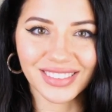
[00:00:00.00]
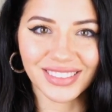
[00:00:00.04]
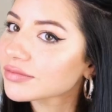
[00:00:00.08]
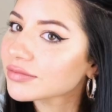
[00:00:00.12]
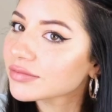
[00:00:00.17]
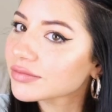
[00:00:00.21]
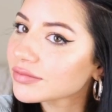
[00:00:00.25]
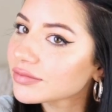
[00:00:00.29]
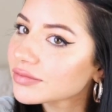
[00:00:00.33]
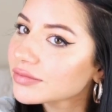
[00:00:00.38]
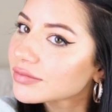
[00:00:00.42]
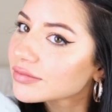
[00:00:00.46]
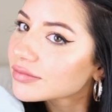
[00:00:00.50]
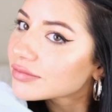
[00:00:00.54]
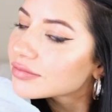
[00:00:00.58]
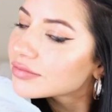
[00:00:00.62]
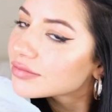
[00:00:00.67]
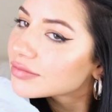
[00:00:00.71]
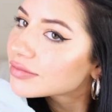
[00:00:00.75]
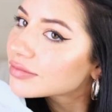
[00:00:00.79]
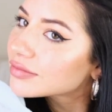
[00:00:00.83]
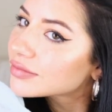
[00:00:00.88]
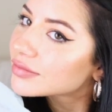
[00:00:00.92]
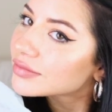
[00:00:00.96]
To start,
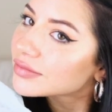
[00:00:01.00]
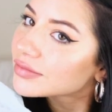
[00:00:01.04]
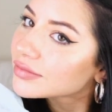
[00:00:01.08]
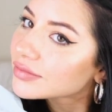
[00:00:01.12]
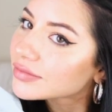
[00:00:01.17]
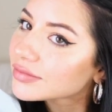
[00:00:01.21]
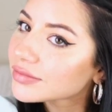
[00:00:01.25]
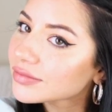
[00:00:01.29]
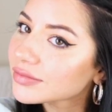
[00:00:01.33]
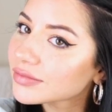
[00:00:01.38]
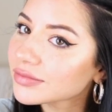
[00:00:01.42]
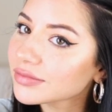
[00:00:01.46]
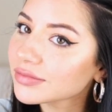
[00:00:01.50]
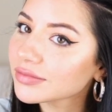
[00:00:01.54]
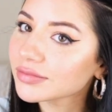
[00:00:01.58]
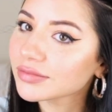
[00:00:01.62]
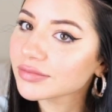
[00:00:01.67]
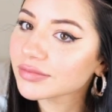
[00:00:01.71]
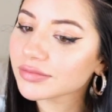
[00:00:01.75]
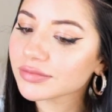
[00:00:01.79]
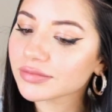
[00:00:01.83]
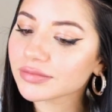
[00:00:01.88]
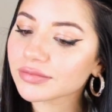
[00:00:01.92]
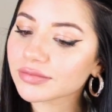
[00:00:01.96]
just take
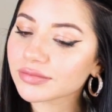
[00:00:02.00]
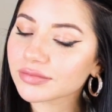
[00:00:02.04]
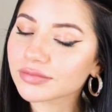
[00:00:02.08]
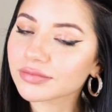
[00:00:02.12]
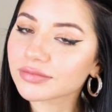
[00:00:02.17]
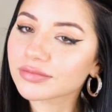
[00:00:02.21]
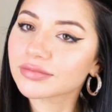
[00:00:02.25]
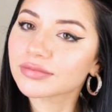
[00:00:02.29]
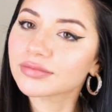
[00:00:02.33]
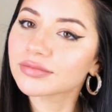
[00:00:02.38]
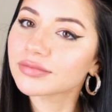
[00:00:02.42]
horizontal sections